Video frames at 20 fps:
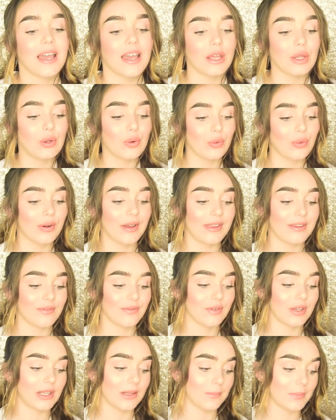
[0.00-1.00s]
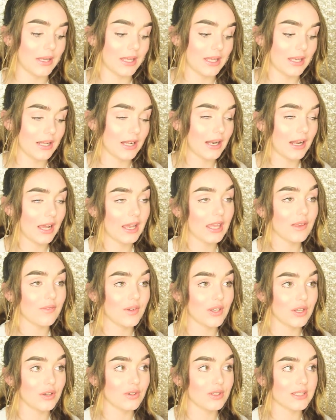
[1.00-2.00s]
I know I've really been lacking
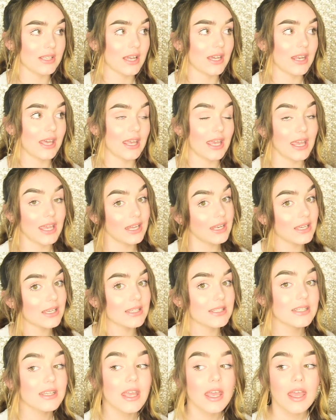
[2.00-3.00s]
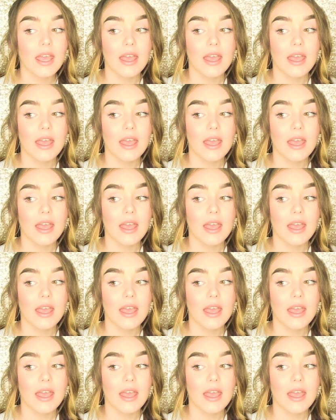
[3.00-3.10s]
videos and I hate it.